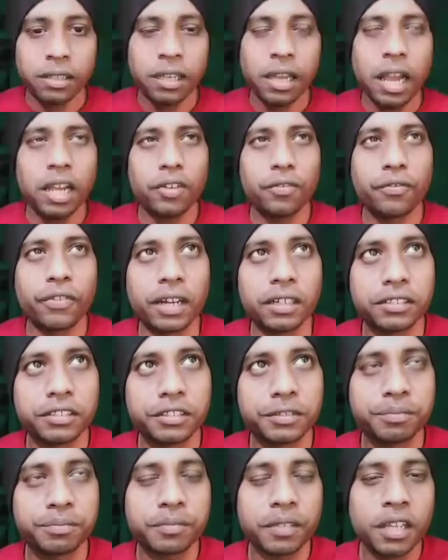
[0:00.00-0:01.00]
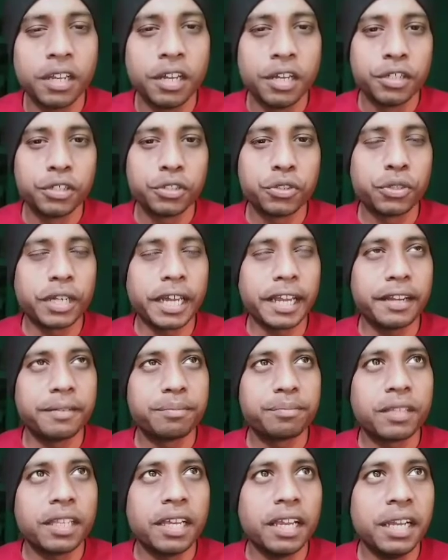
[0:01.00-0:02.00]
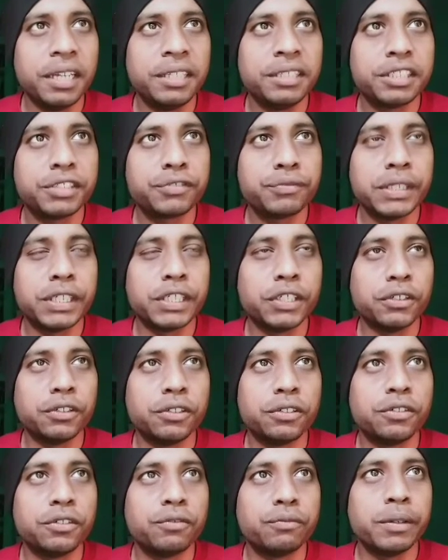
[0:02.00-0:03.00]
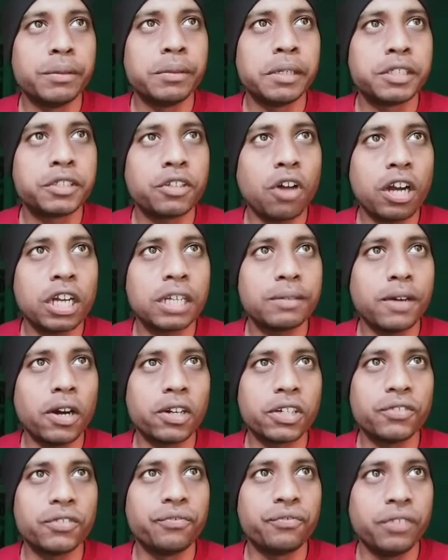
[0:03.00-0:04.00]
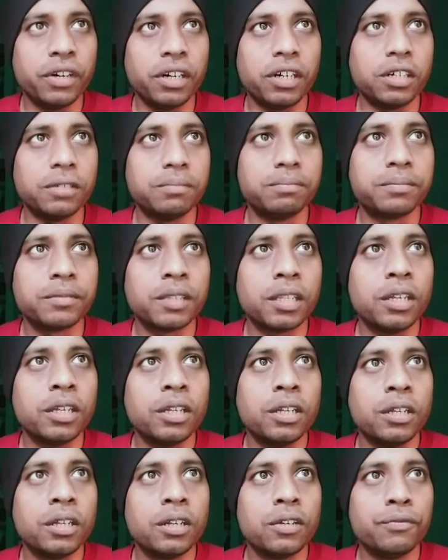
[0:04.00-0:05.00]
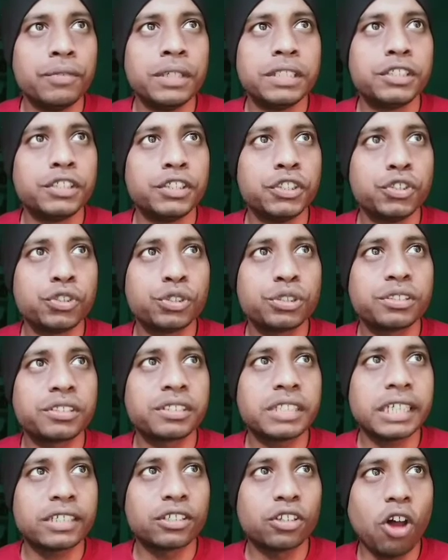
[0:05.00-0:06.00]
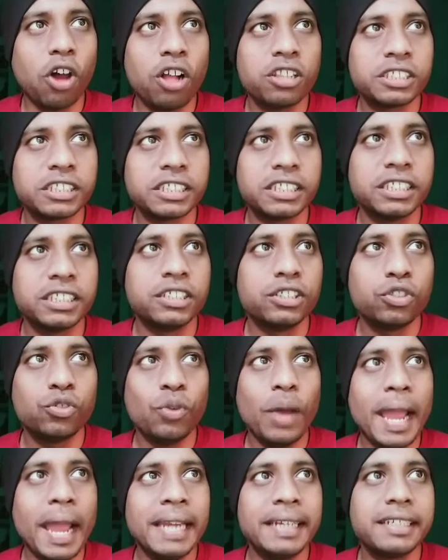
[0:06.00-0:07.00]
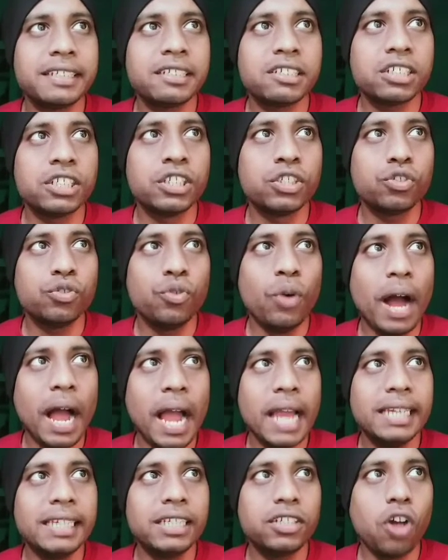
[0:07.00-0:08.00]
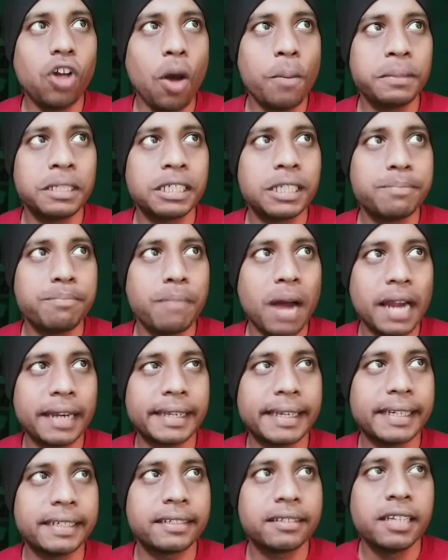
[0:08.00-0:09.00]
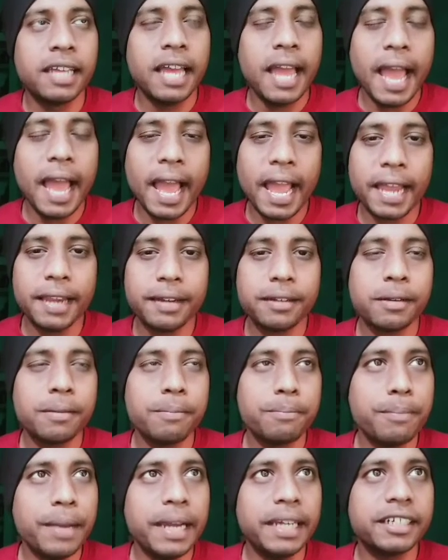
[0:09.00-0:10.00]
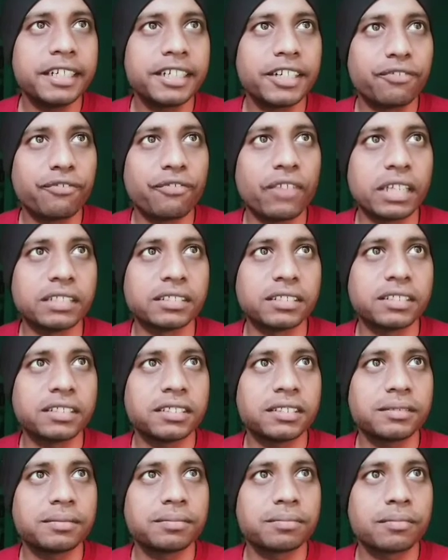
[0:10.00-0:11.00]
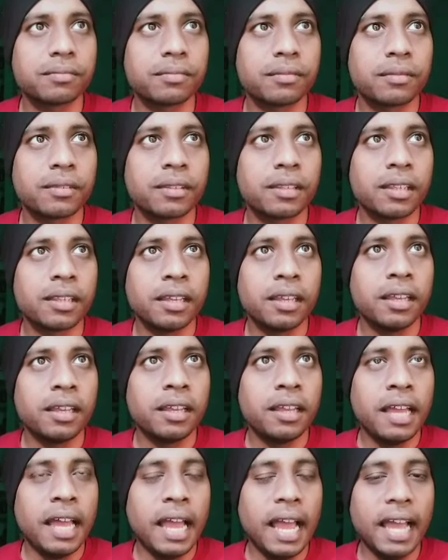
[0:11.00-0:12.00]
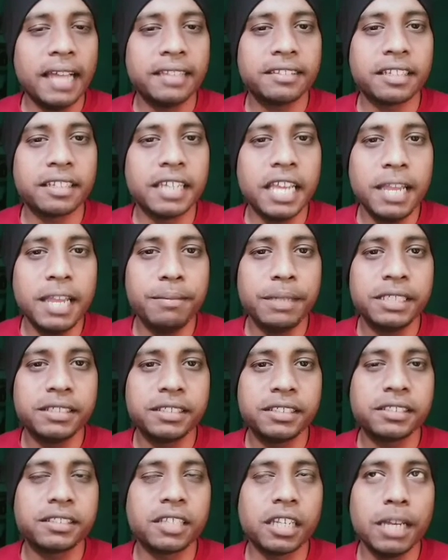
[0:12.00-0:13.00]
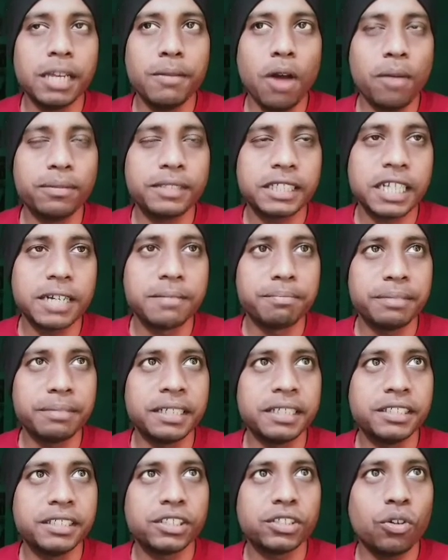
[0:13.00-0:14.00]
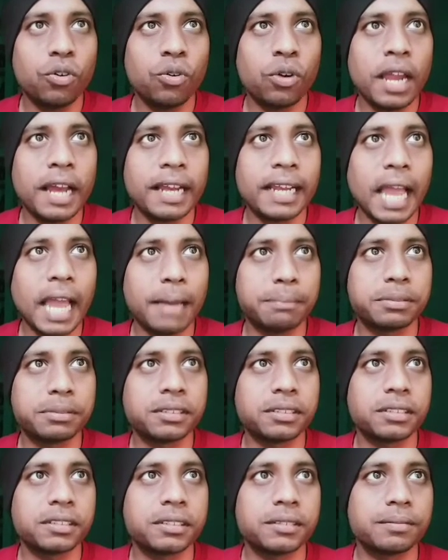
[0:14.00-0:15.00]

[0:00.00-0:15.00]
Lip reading: Hello friends, today in this video we will talk about a firm which used technology to enter into highly competitive market and made a difference. And the name of the company is Ola Cabs.